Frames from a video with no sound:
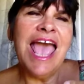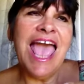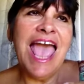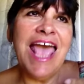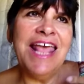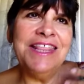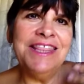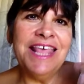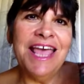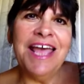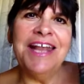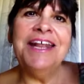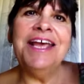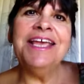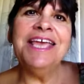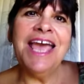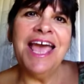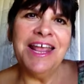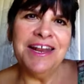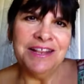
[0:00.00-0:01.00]
And then
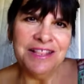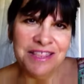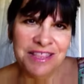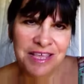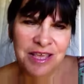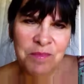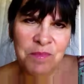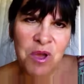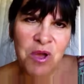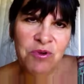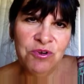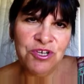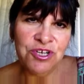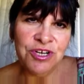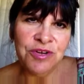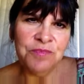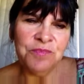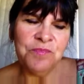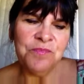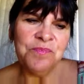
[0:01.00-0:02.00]
again, the
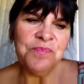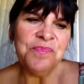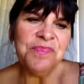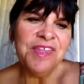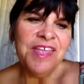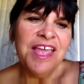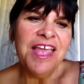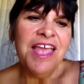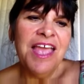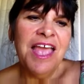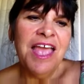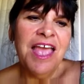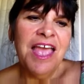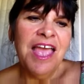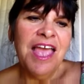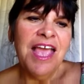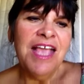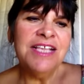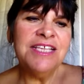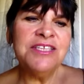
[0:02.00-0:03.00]
emotion.
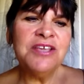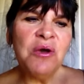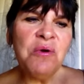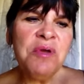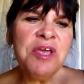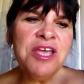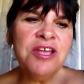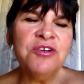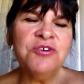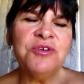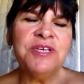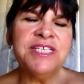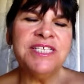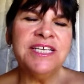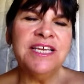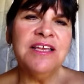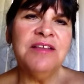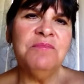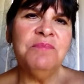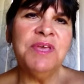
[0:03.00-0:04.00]
It's so
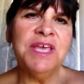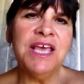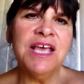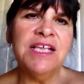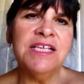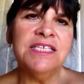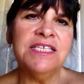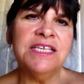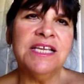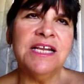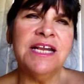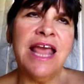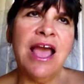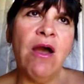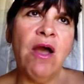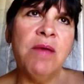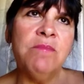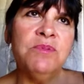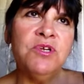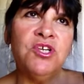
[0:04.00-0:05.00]
interesting because
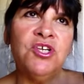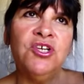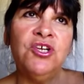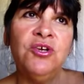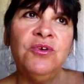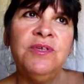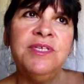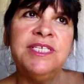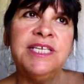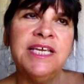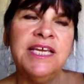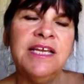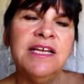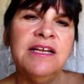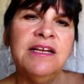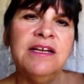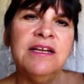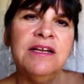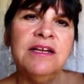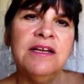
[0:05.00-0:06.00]
now I'm
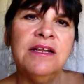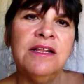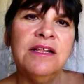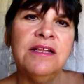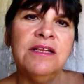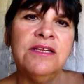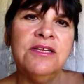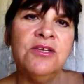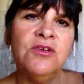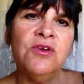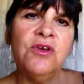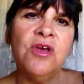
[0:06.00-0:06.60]
choosing to